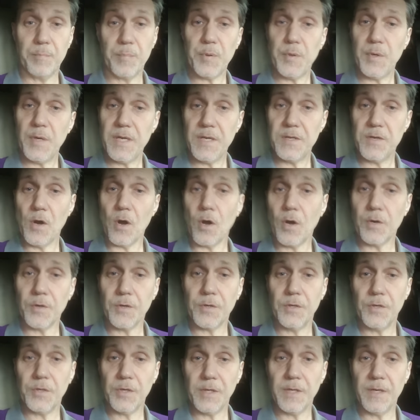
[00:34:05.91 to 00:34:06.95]
pretty darn
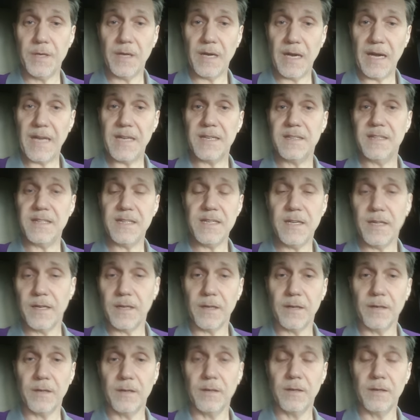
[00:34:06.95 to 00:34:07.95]
good idea